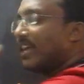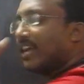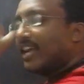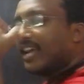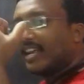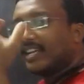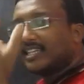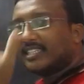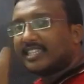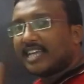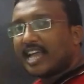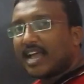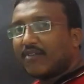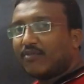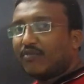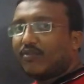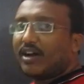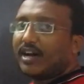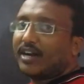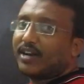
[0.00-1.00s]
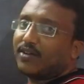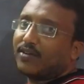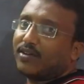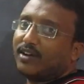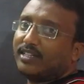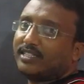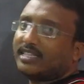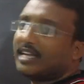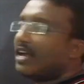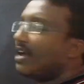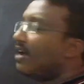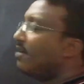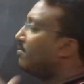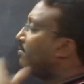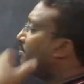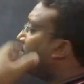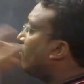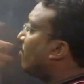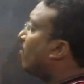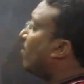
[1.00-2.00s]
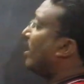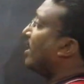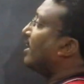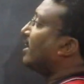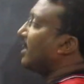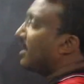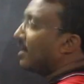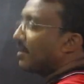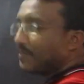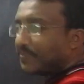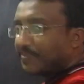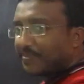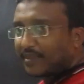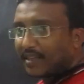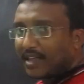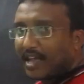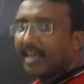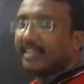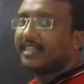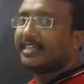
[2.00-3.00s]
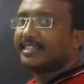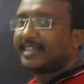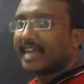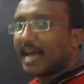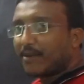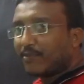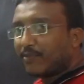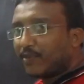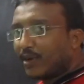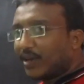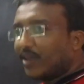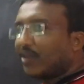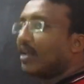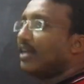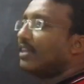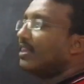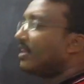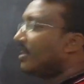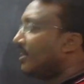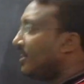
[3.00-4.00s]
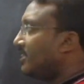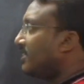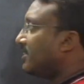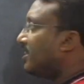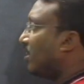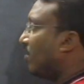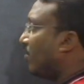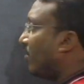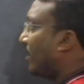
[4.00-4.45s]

taken same water only, same water, either tap water either distilled